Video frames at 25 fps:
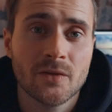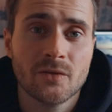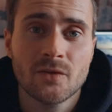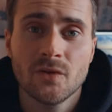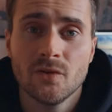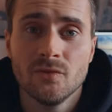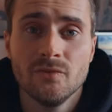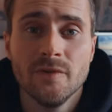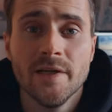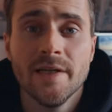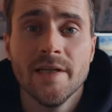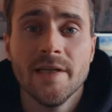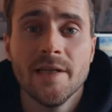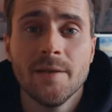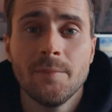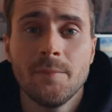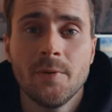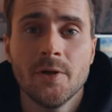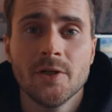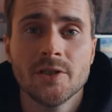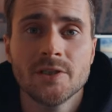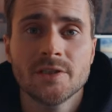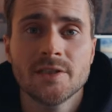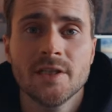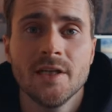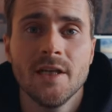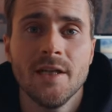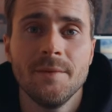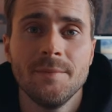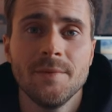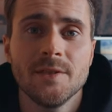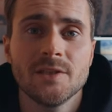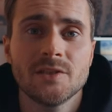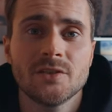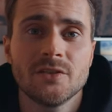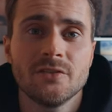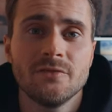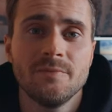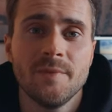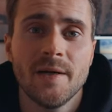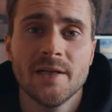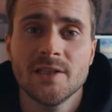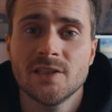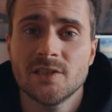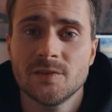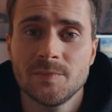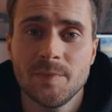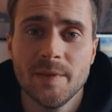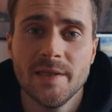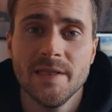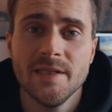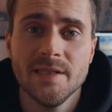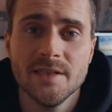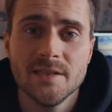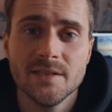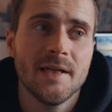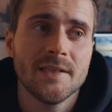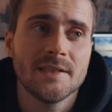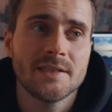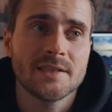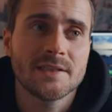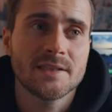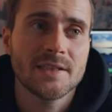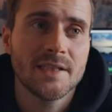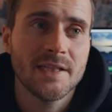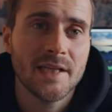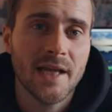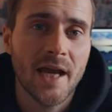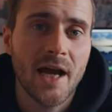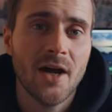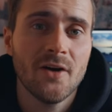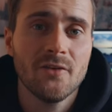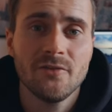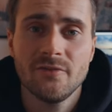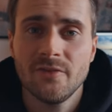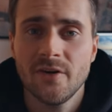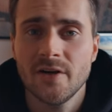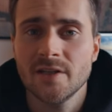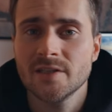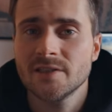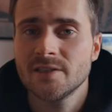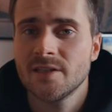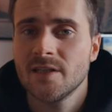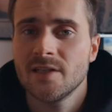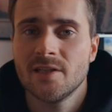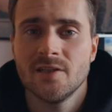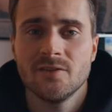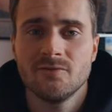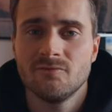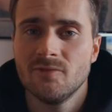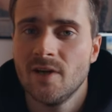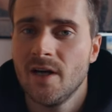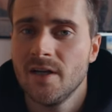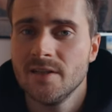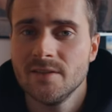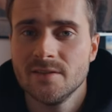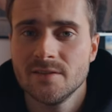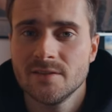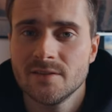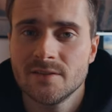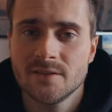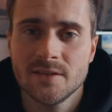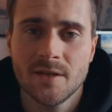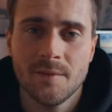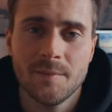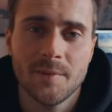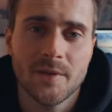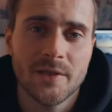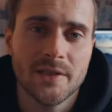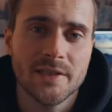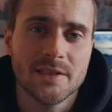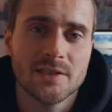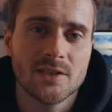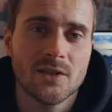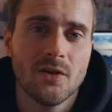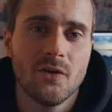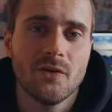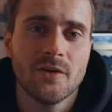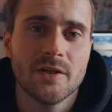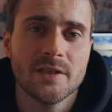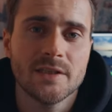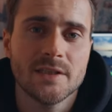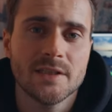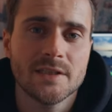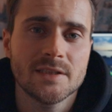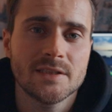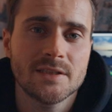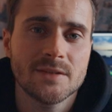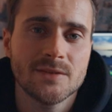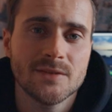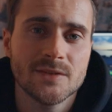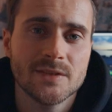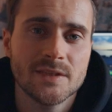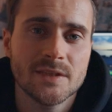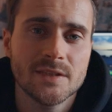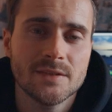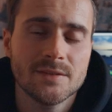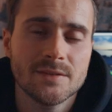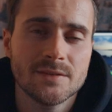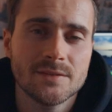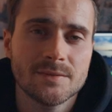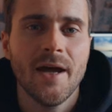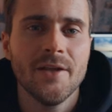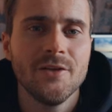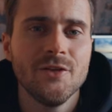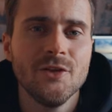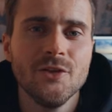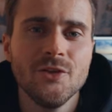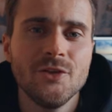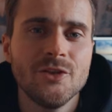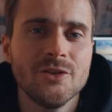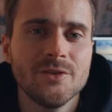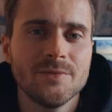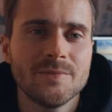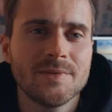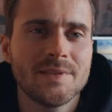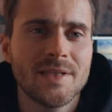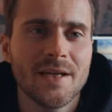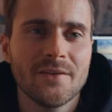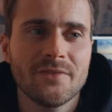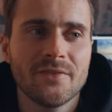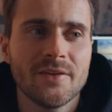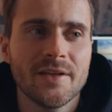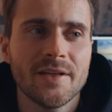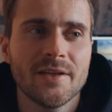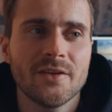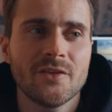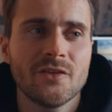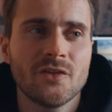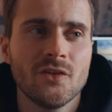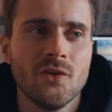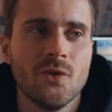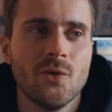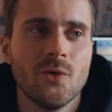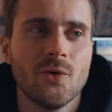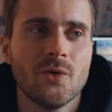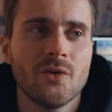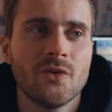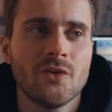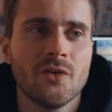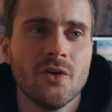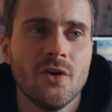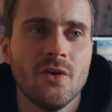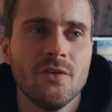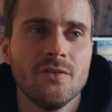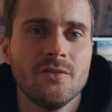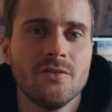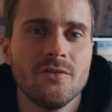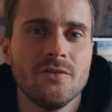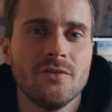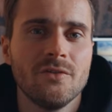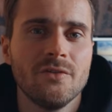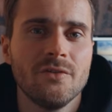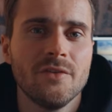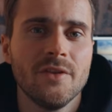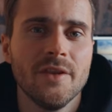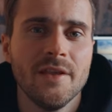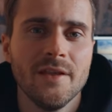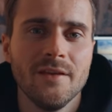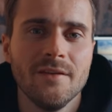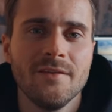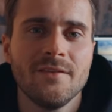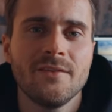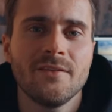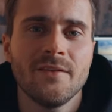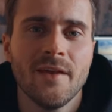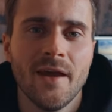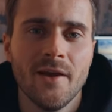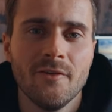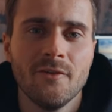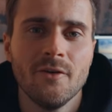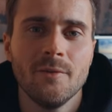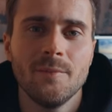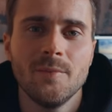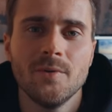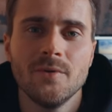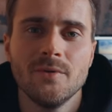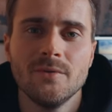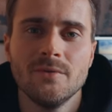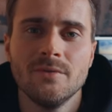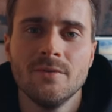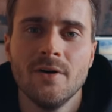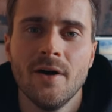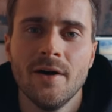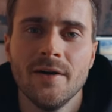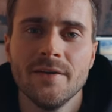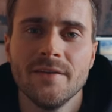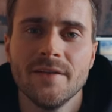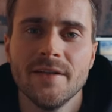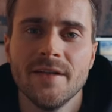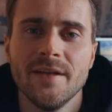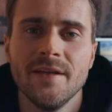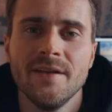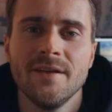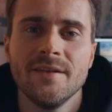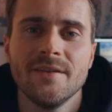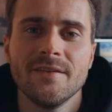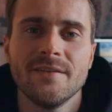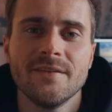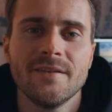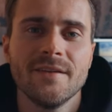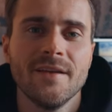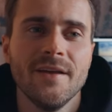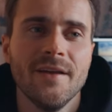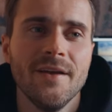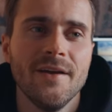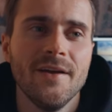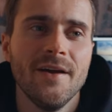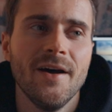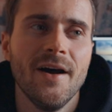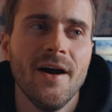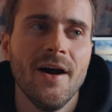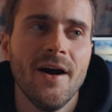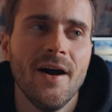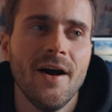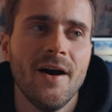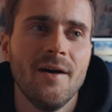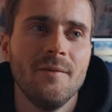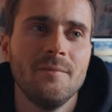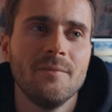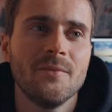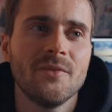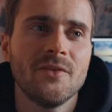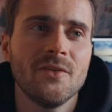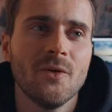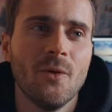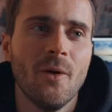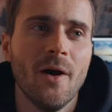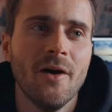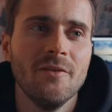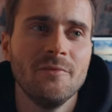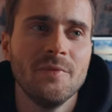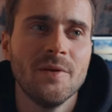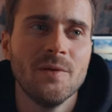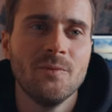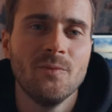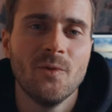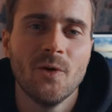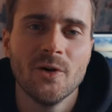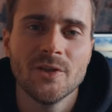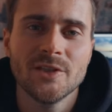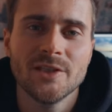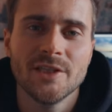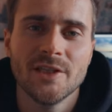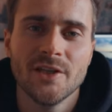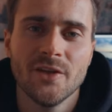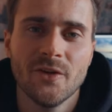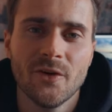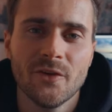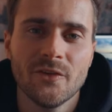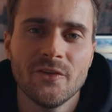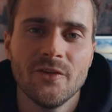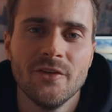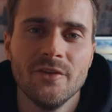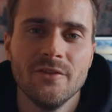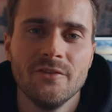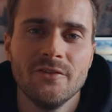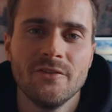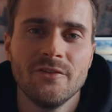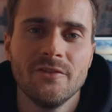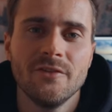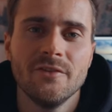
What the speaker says: to really push the limits of my speed and to see how fast I could run some of these longer distances. And YouTube's definitely a source of these terrible ideas. So I've been watching lots of